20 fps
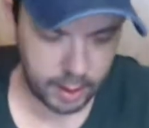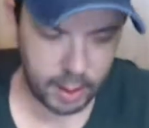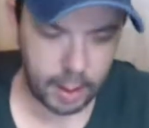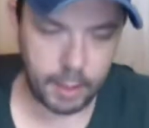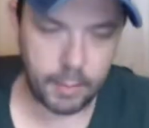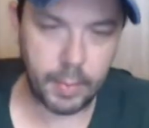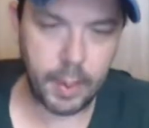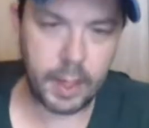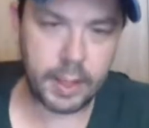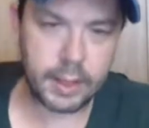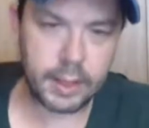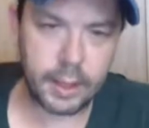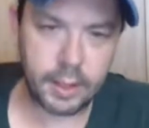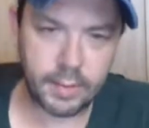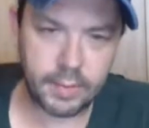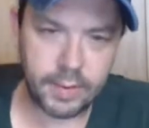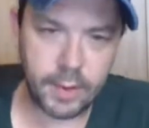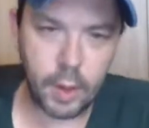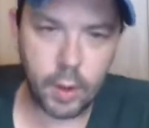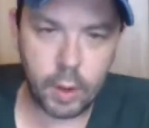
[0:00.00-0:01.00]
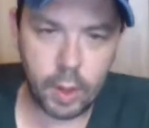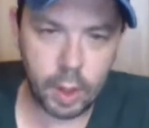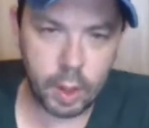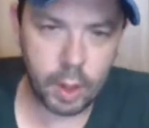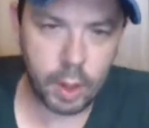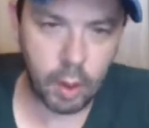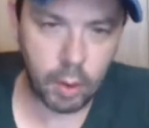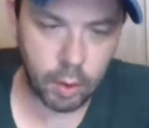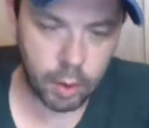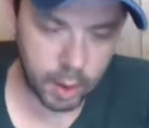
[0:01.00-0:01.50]
a bunch of
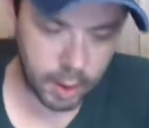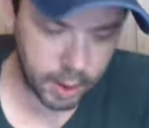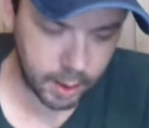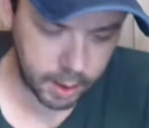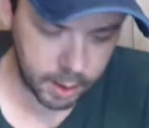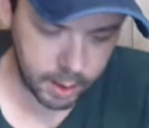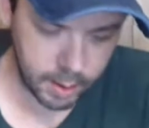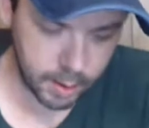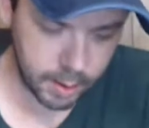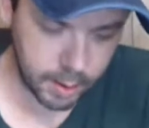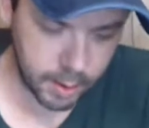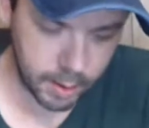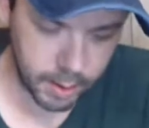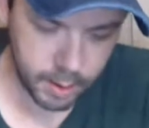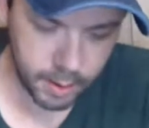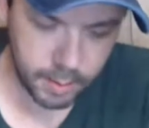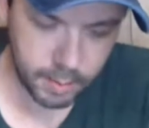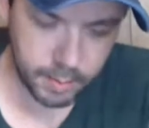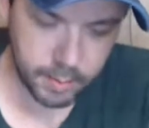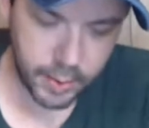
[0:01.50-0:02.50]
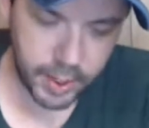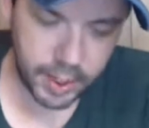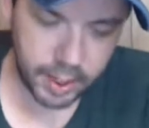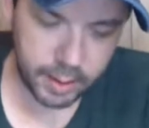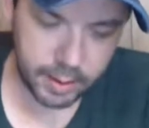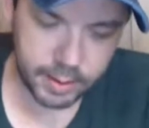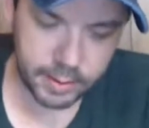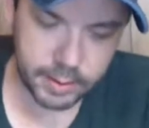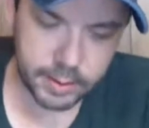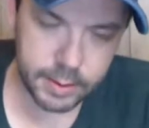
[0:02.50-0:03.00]
Coca-Cola
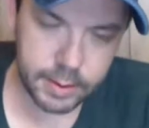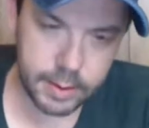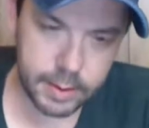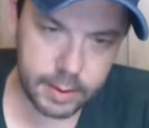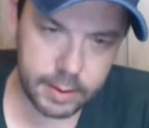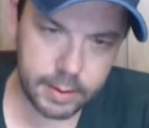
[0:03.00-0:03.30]
tins